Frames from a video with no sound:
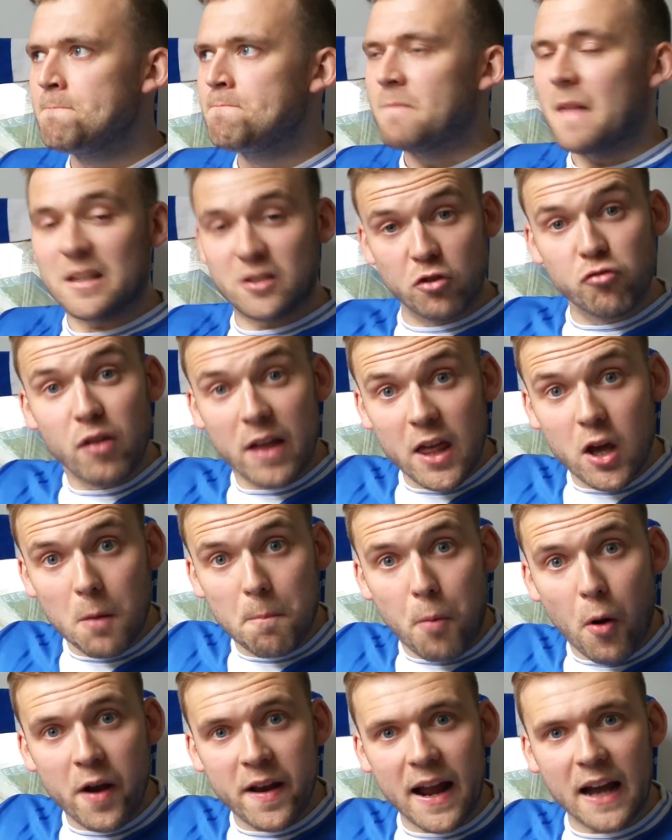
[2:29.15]
That's a really
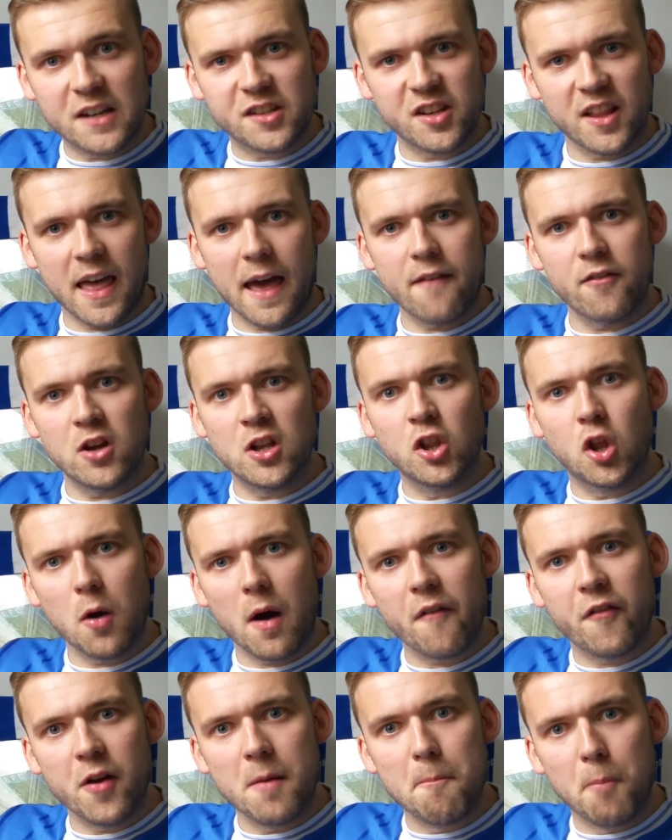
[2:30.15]
good point, actually. Everton do
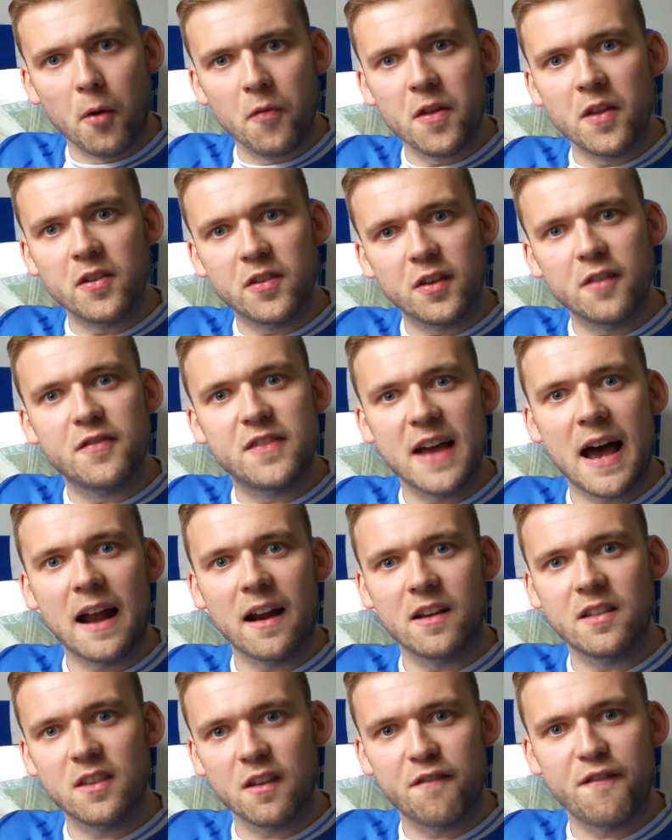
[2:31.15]
have an abundance of
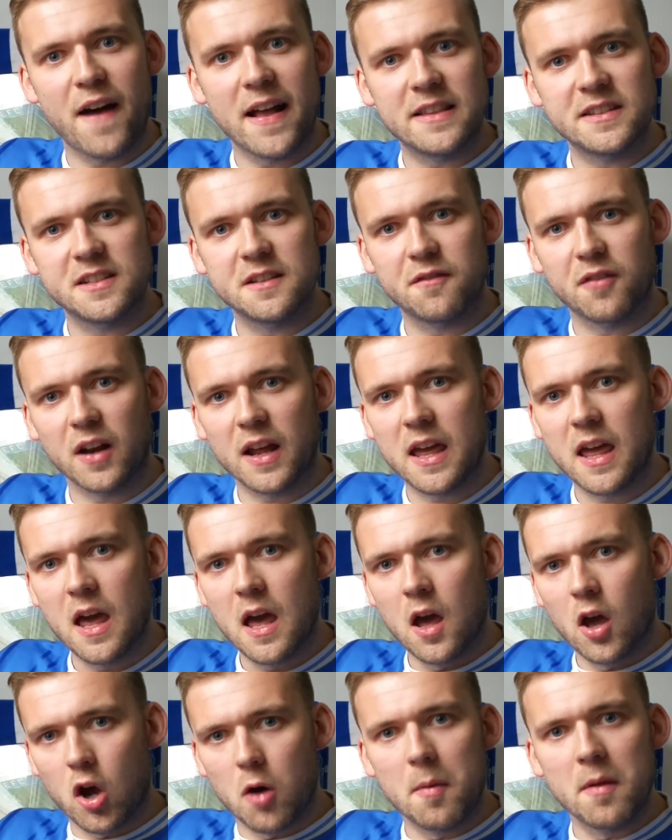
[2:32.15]
talent defensively
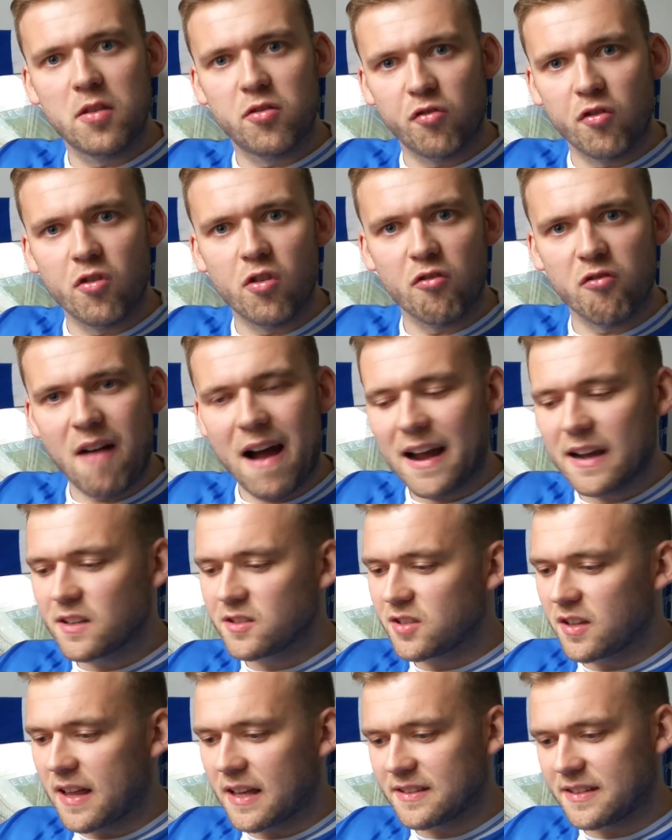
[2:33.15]
coming through the ranks,
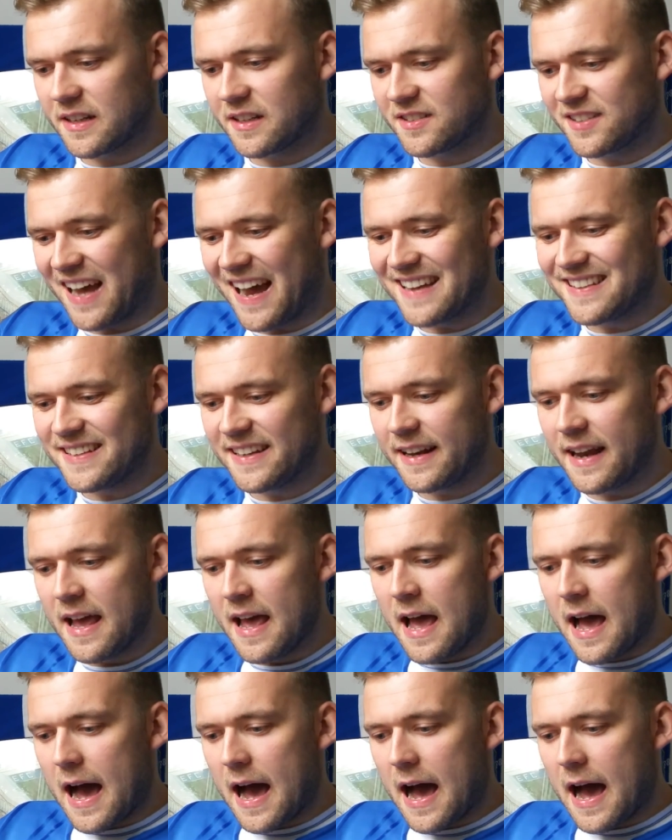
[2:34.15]
so that's exciting.